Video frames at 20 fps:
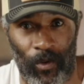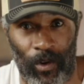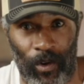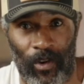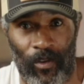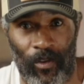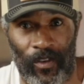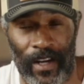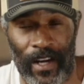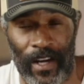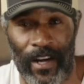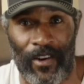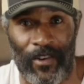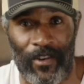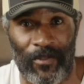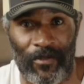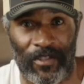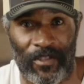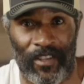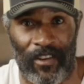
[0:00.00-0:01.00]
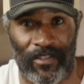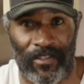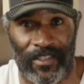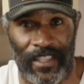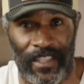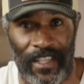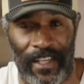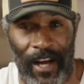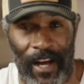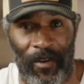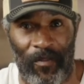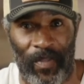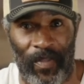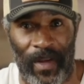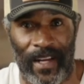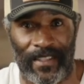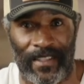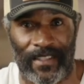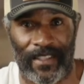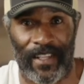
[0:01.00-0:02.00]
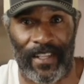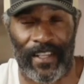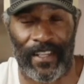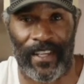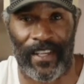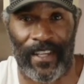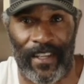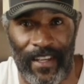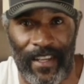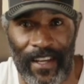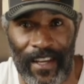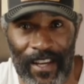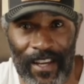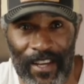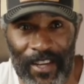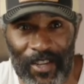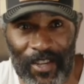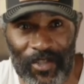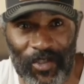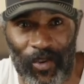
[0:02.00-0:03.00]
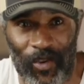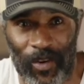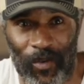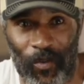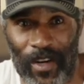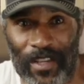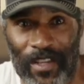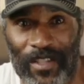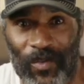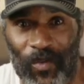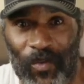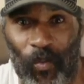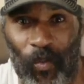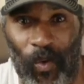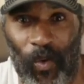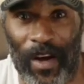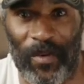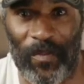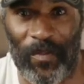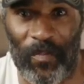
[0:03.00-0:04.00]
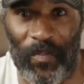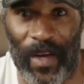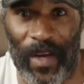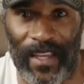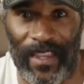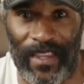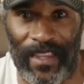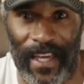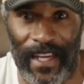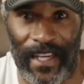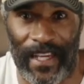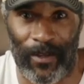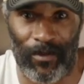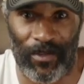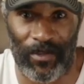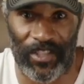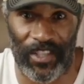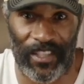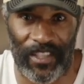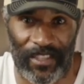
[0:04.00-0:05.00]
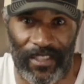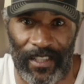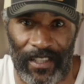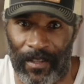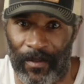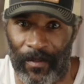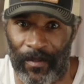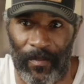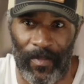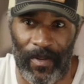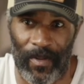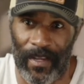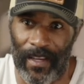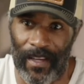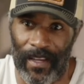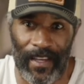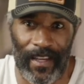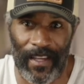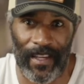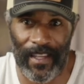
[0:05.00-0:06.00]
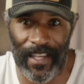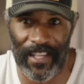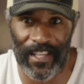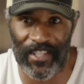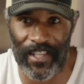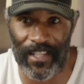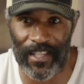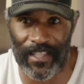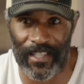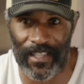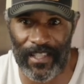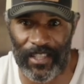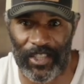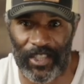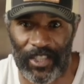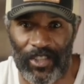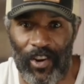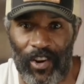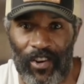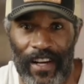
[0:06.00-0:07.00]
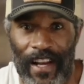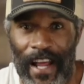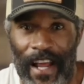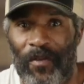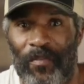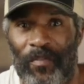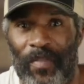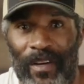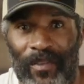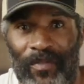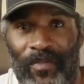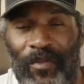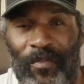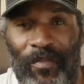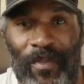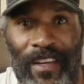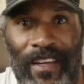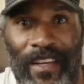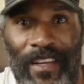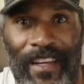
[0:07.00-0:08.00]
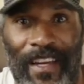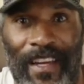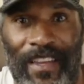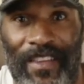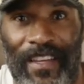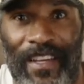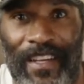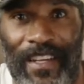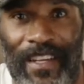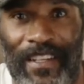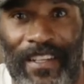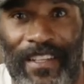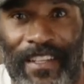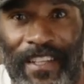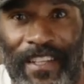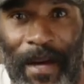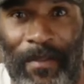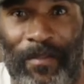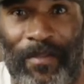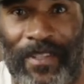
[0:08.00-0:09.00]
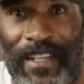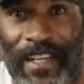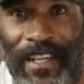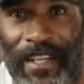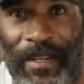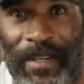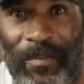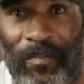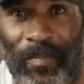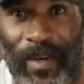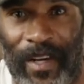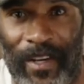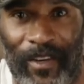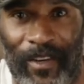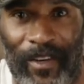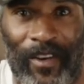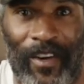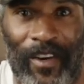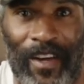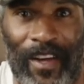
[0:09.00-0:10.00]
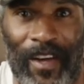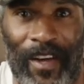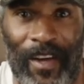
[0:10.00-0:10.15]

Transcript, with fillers: to work over here and you start seeing how big it's going to get so it wasn't one big thing it was just a it just it started out big for me and then it kept getting bigger